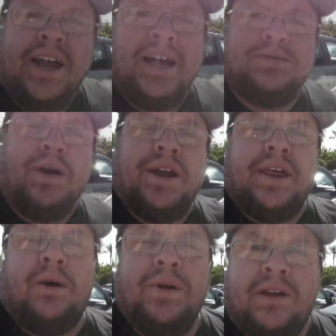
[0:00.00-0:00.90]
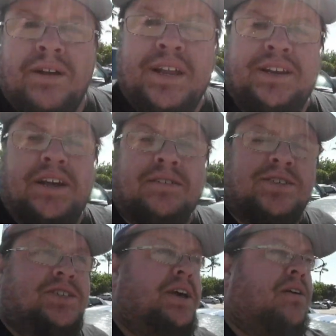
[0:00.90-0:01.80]
right, guys, right now we are in Del
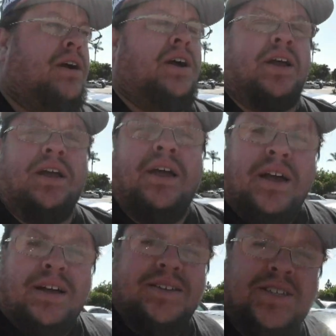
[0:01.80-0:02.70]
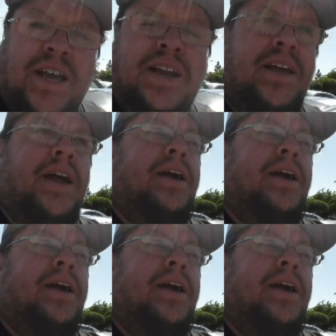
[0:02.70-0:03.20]
Cerro, San